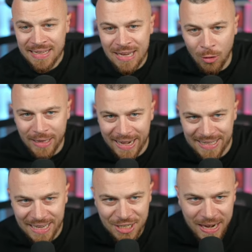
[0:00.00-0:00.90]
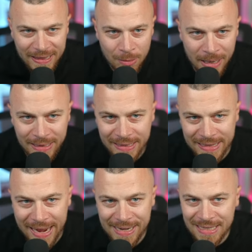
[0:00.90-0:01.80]
So ladies and gentlemen, the
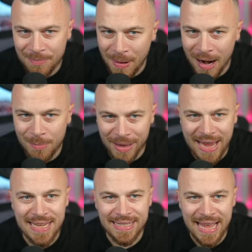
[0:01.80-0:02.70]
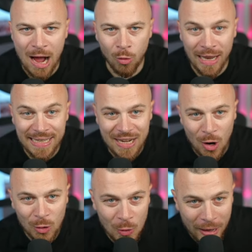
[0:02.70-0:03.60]
tasty part begins now. Let's
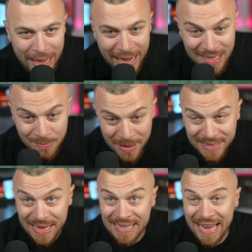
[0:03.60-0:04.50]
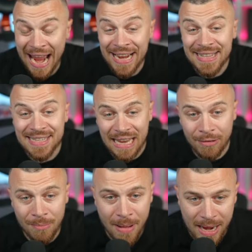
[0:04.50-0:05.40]
go to SBC's
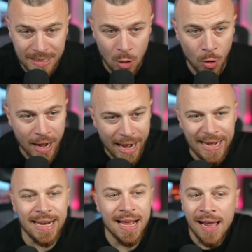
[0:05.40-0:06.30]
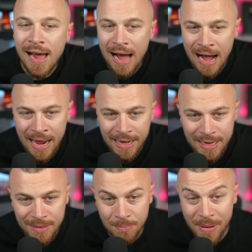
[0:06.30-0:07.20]
87 max, okay?
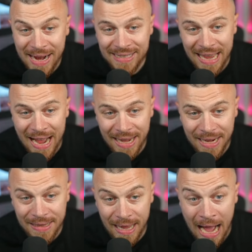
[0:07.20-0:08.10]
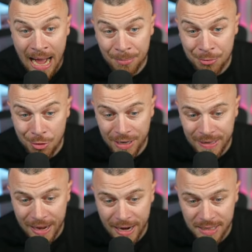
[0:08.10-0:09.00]
Icon, base icon,
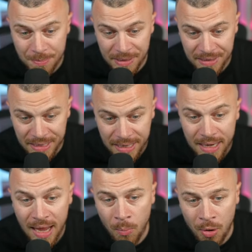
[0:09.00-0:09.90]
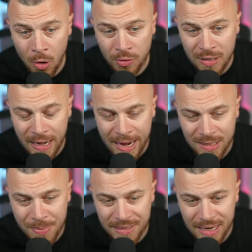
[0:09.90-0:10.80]
upgrade SBC. Bro, 3
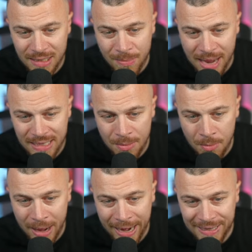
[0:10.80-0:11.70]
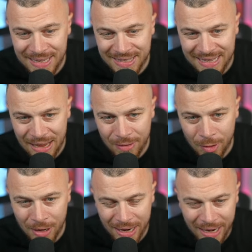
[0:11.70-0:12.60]
SBC's, maximum 87,
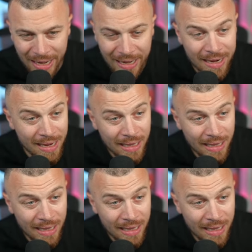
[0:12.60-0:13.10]
okay?